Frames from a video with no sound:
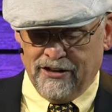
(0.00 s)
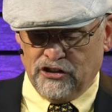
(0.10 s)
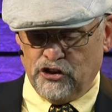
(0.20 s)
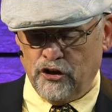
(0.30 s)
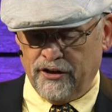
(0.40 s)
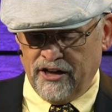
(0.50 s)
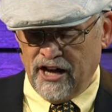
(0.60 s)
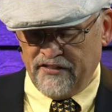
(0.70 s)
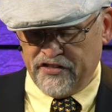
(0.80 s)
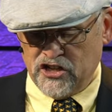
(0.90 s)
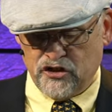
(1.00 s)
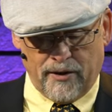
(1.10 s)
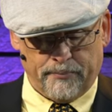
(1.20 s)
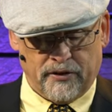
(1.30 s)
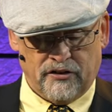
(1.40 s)
Should not the
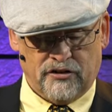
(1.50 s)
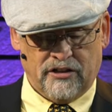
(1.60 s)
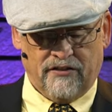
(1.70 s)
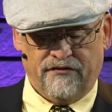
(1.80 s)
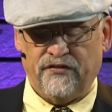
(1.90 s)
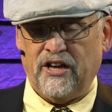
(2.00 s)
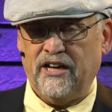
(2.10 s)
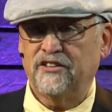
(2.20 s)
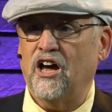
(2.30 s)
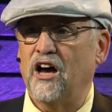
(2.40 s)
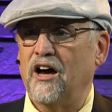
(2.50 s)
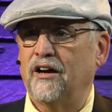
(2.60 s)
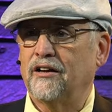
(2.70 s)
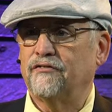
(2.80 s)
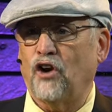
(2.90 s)
shepherds feed
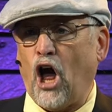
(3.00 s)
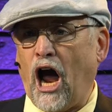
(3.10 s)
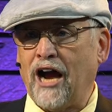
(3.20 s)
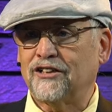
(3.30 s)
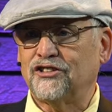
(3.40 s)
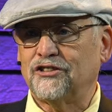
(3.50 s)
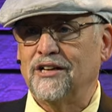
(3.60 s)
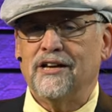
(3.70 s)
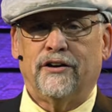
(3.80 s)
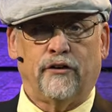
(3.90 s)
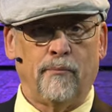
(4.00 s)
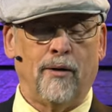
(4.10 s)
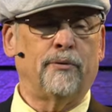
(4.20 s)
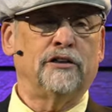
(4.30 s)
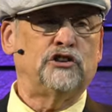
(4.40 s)
the flocks? Do you
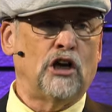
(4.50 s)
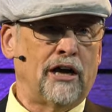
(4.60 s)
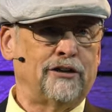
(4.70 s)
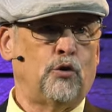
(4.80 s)
remember in John